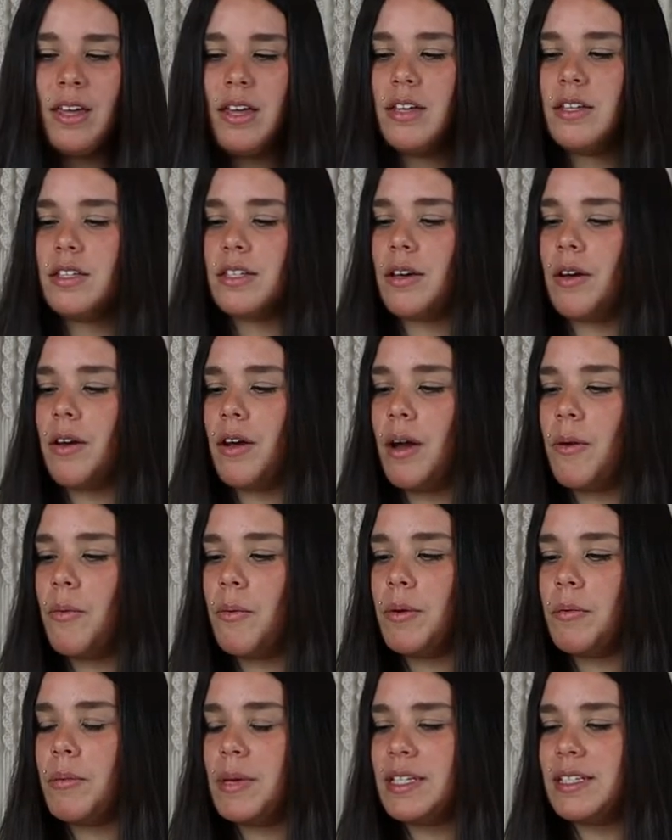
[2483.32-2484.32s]
So I
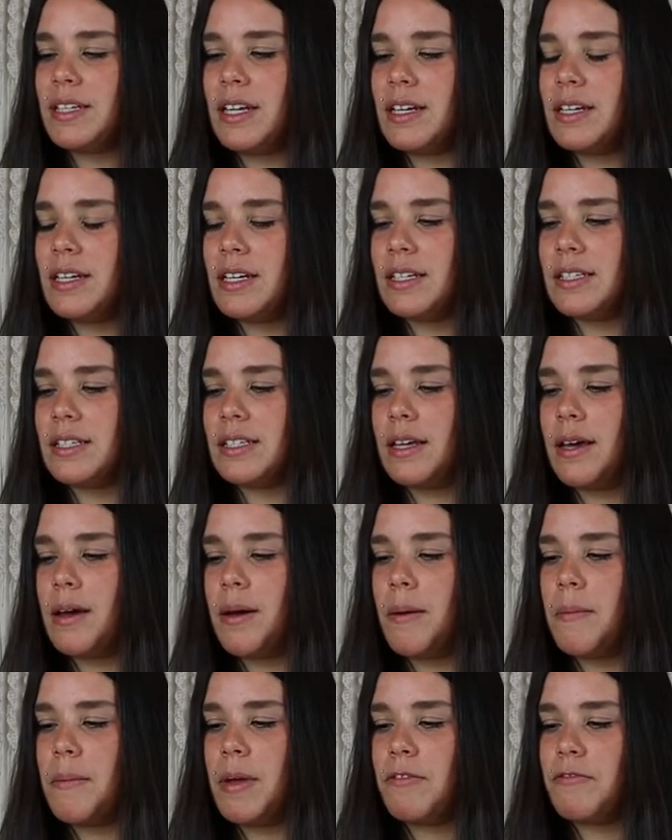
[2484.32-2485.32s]
will be sending
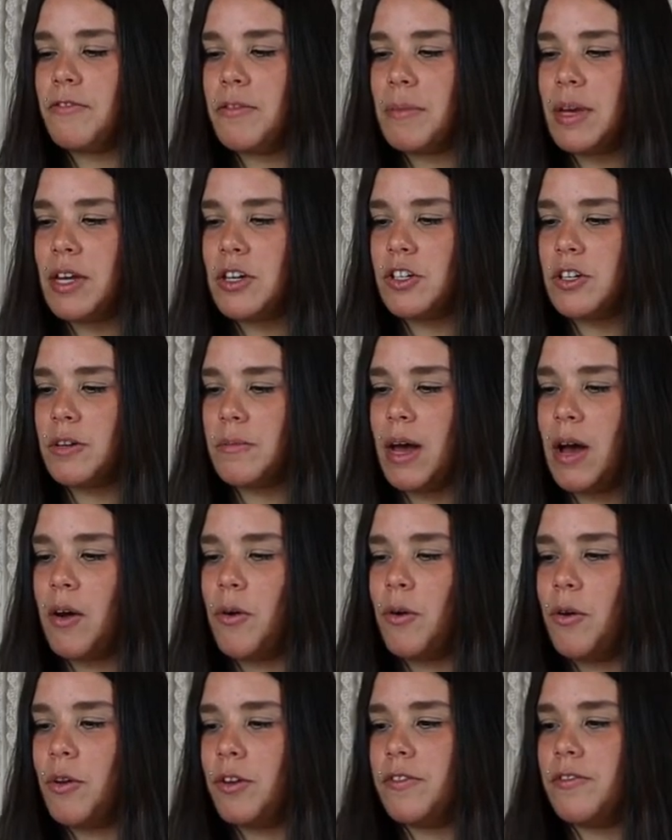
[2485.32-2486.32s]
some information about
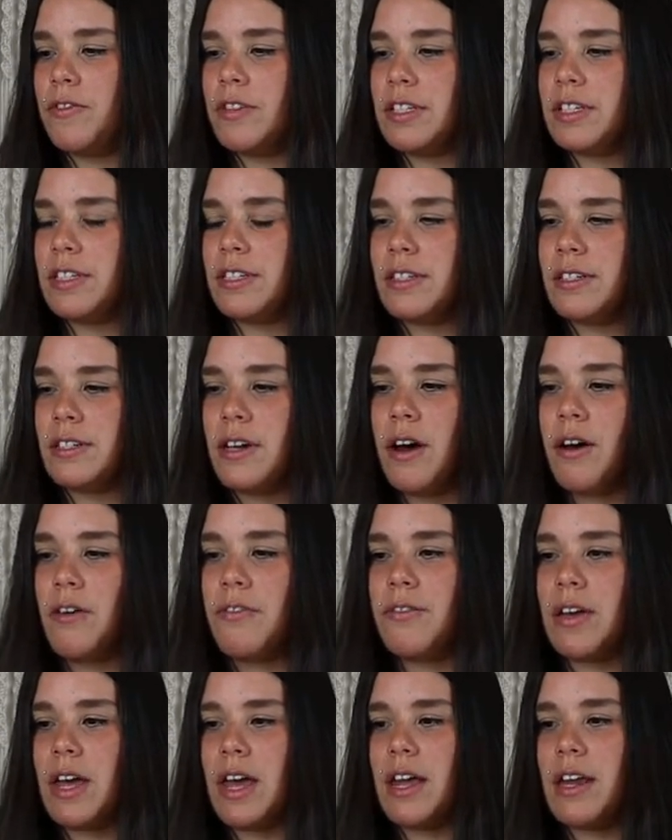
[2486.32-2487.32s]
all of this
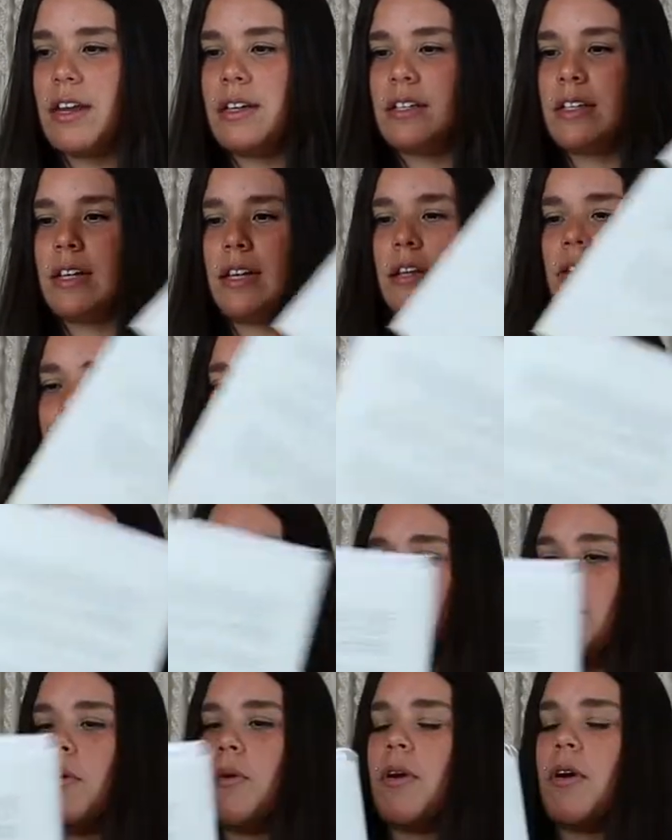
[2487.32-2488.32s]
stuff and a little bit
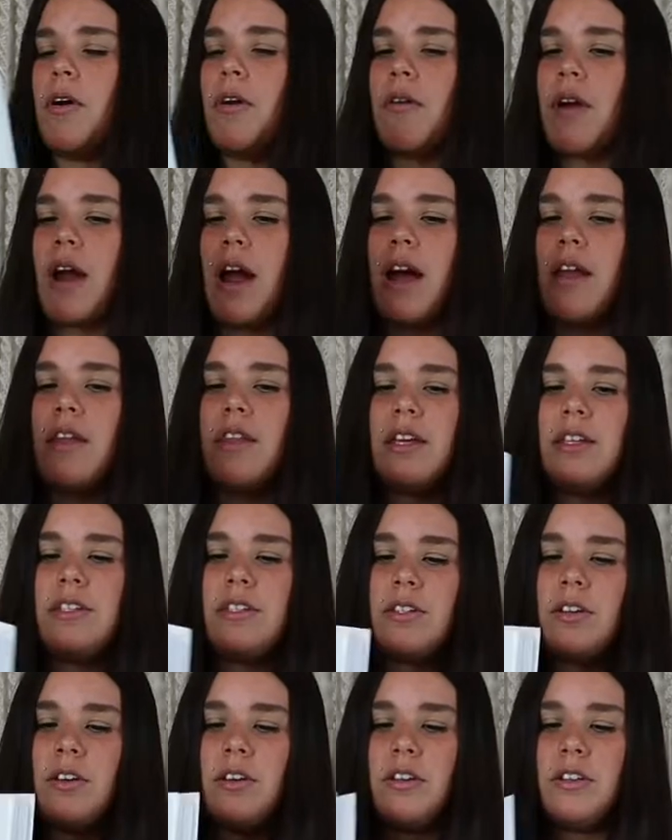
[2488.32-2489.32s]
more around these
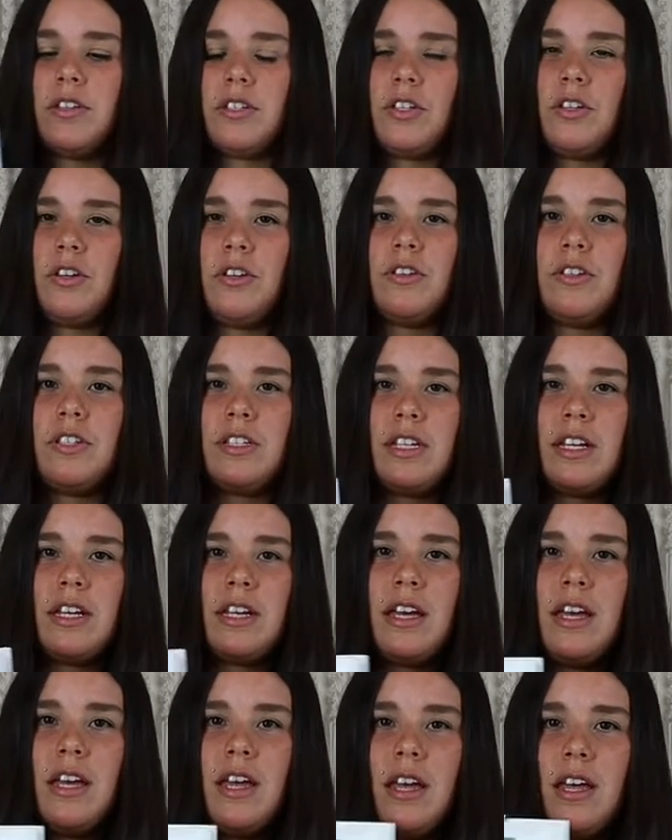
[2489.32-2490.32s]
stones
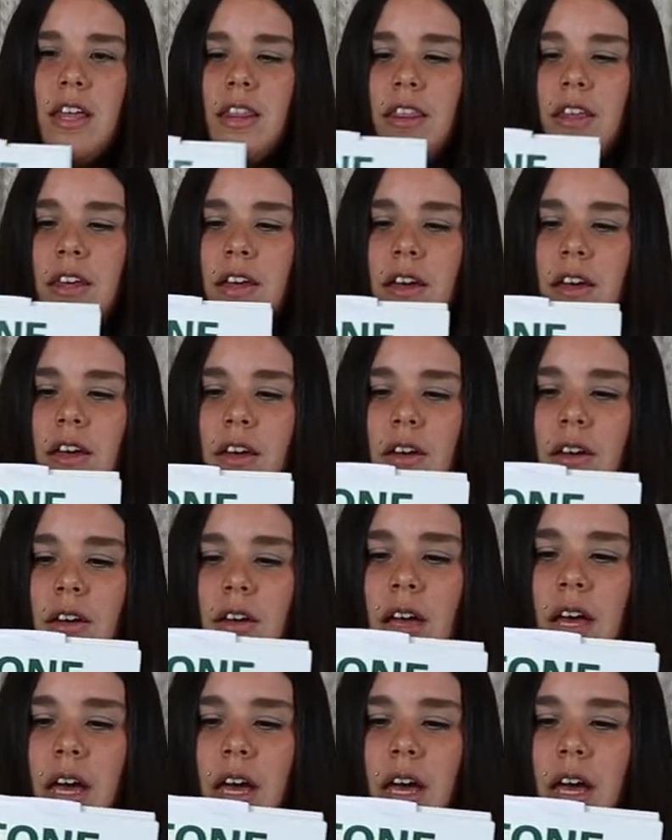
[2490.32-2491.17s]
using the